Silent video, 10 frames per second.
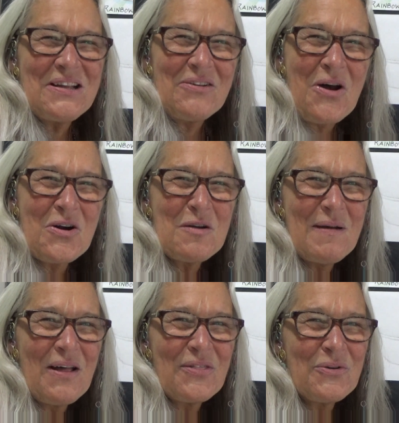to talk
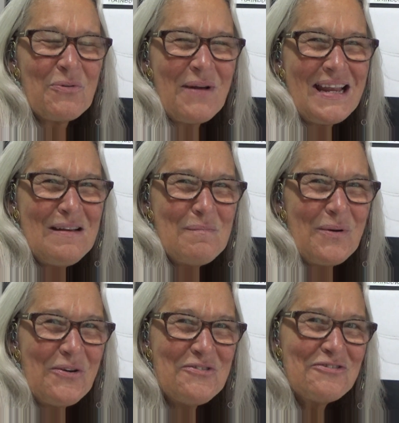about the
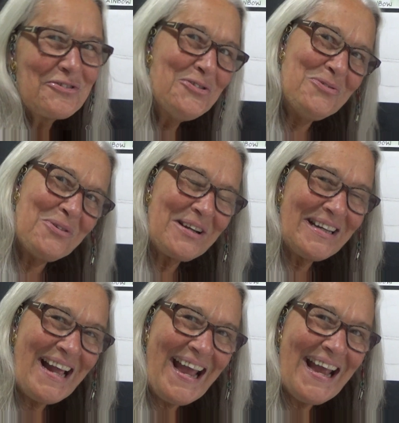rainbow fruit we're
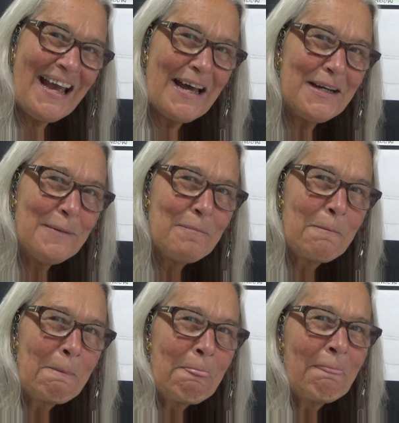going to add.
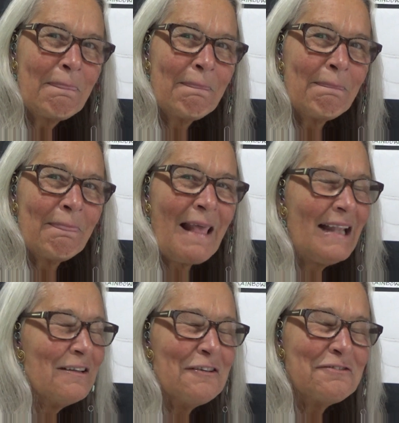I
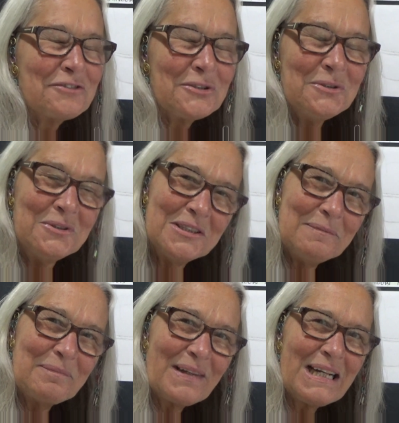love fruit,
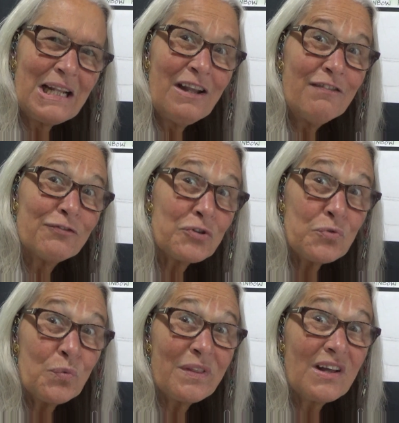and I love
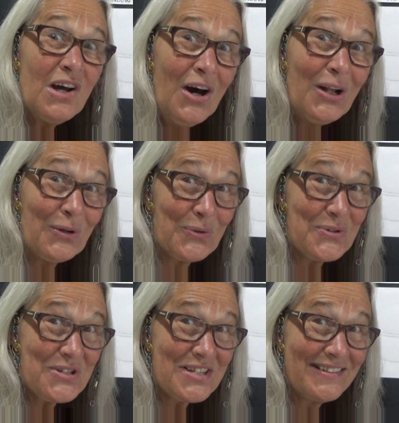fruit with
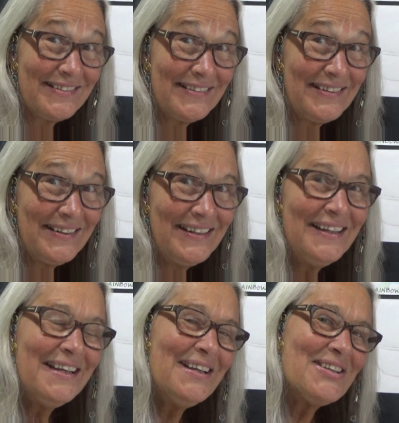colors.
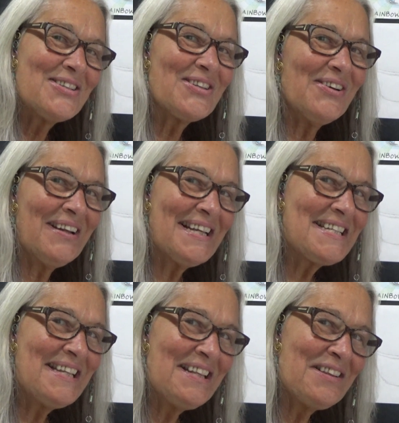So let's
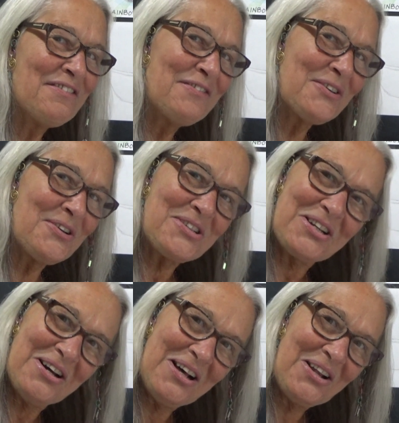think the first
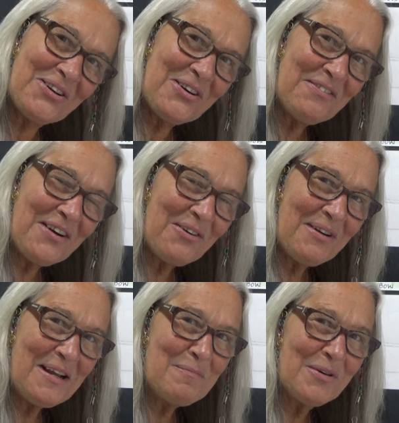color of our
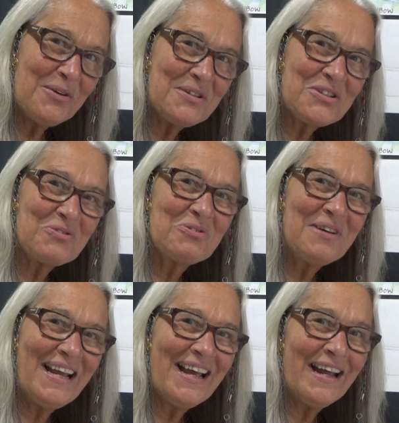rainbow is
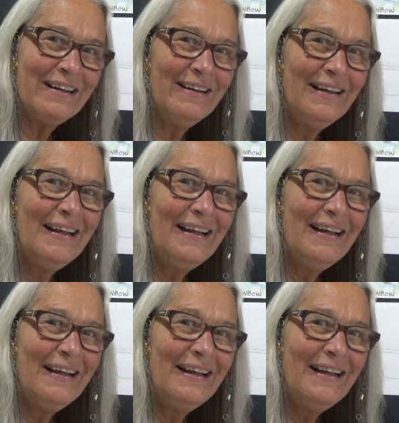red.